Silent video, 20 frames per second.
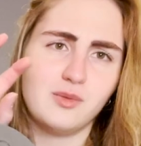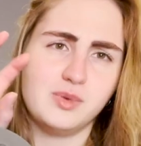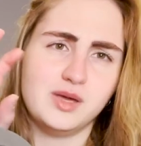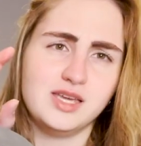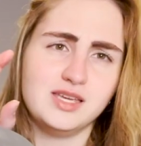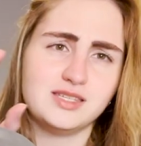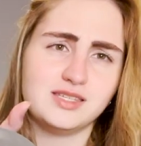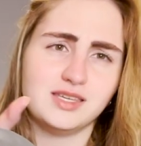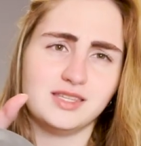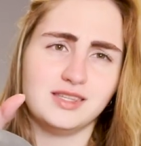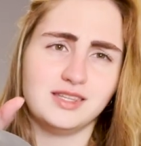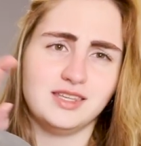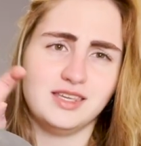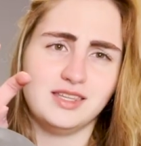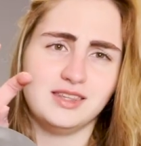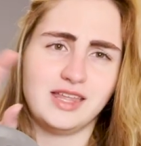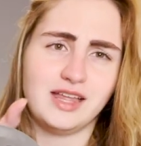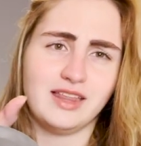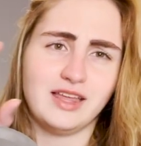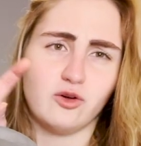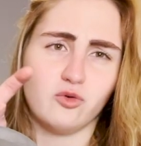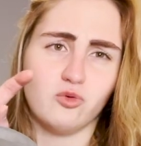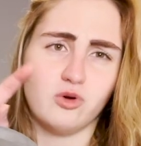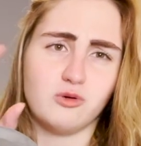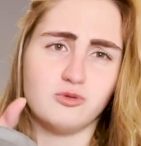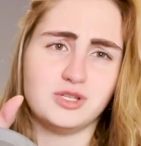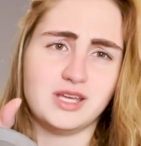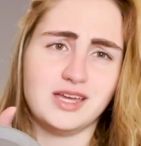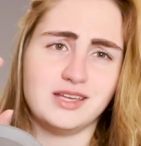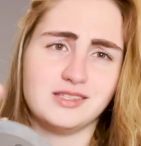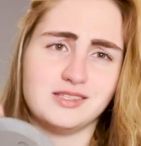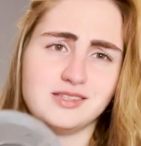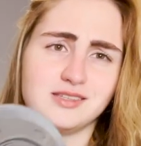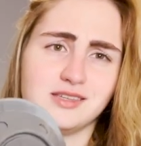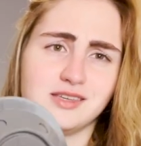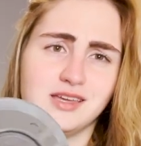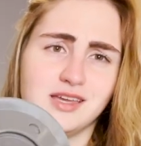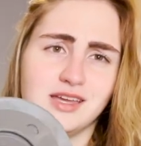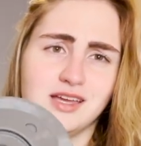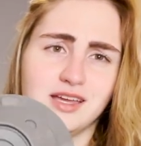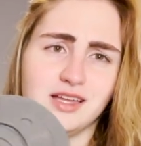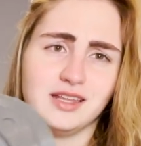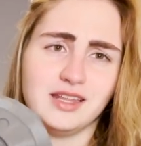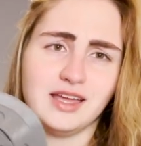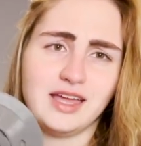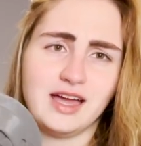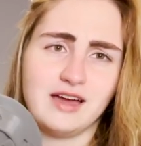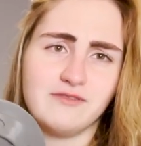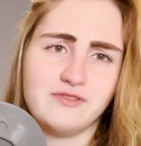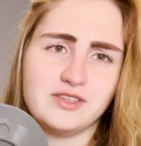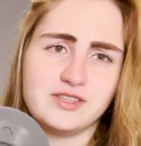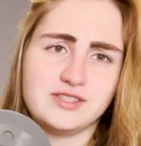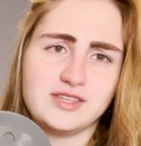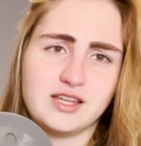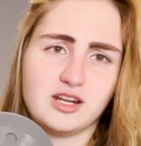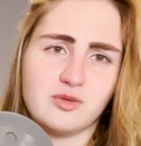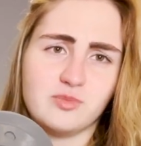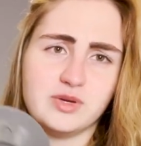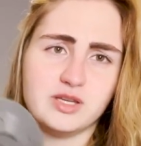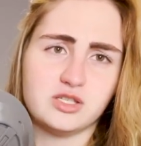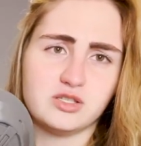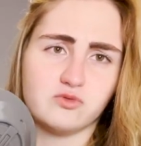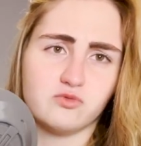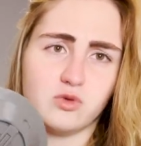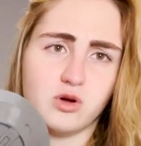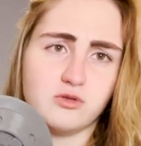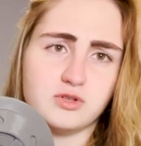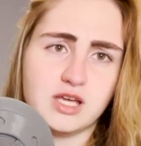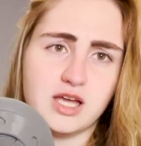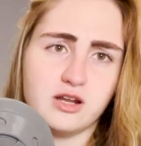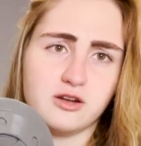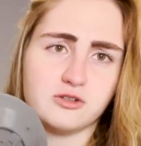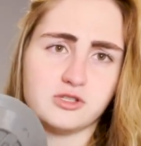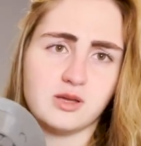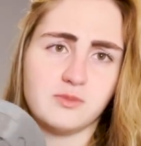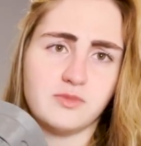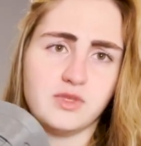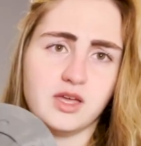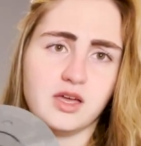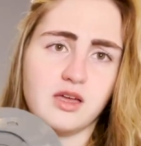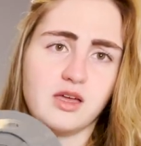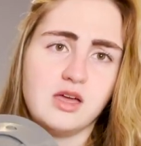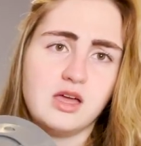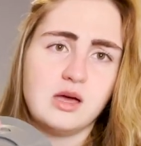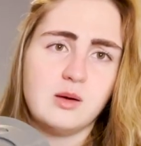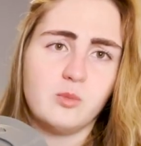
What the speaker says: a piece in that like rotates, like have the centerpiece rotate or something.